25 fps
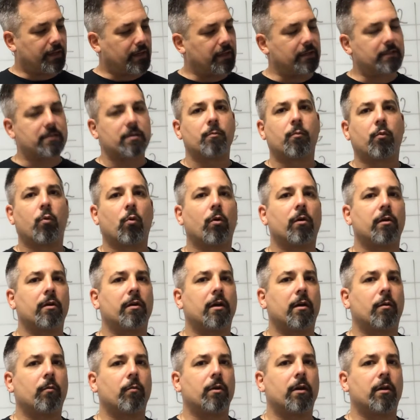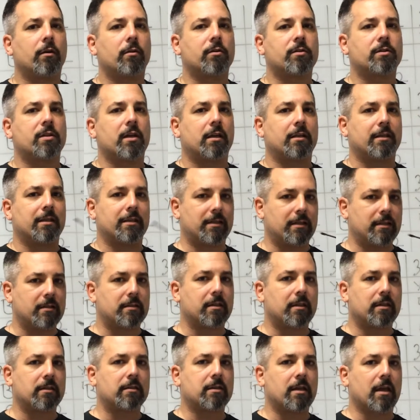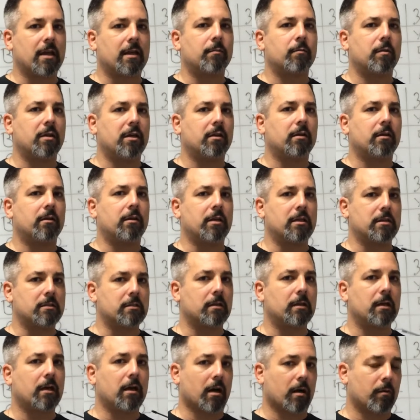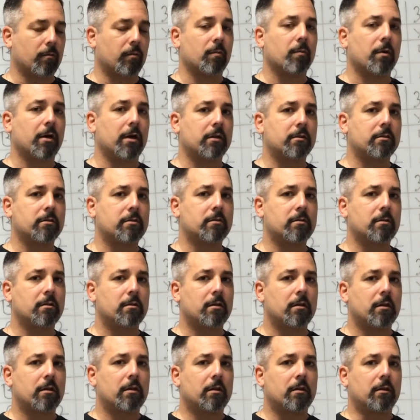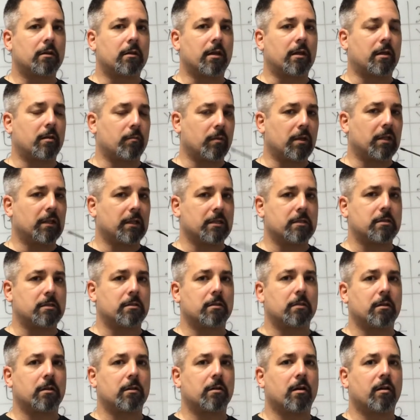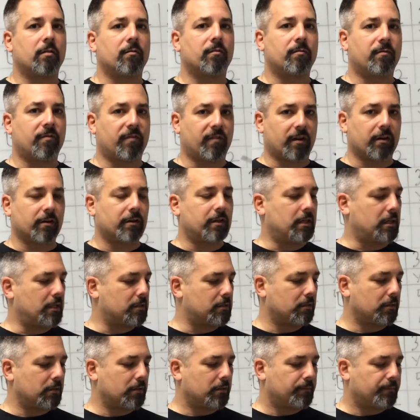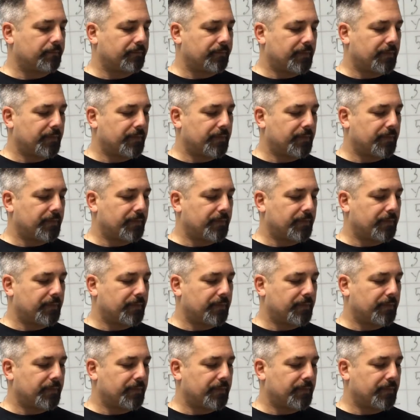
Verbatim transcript: it's important that we understand that these things can be easily compromised. They can be listened in on fairly easily.